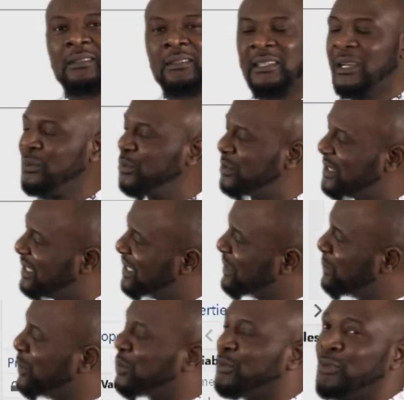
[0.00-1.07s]
Then we'll see this
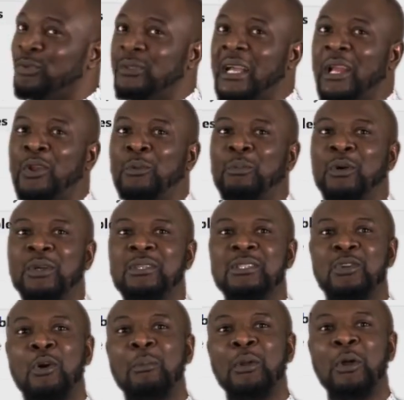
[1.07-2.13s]
beautiful dialog box
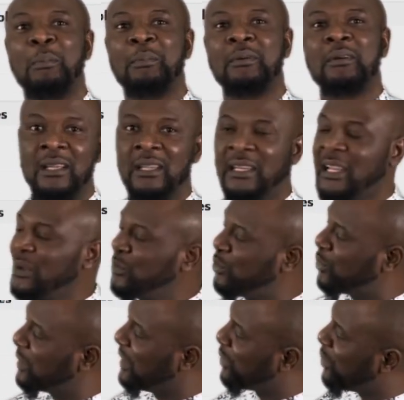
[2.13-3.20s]
coming up. Then we'll
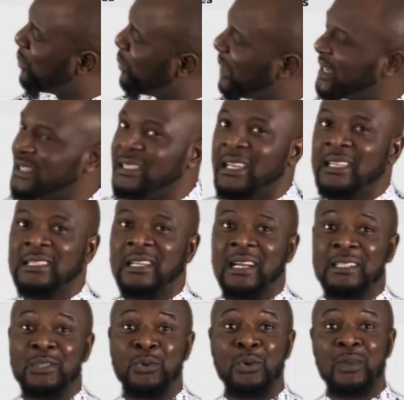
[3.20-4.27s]
click on where it says
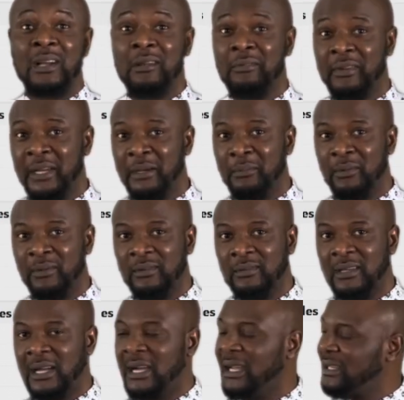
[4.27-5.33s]
categorical variable
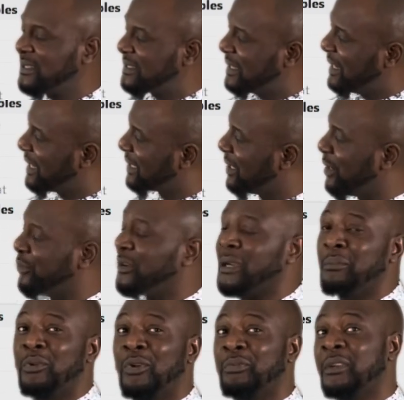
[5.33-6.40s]
and select our
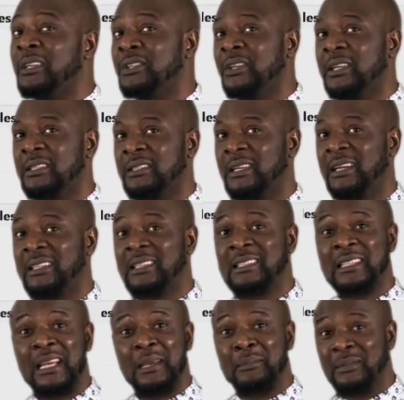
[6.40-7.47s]
variable of interest. And this
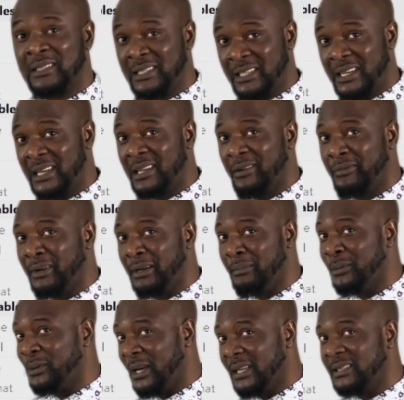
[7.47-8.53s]
time is the gender variable,
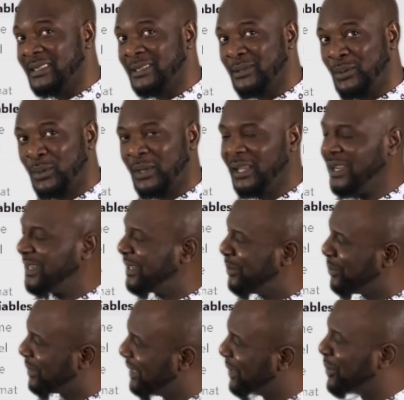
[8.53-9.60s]
right? Okay, and then
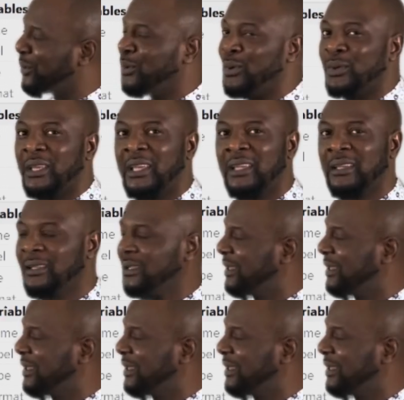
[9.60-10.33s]
we'll click on OK.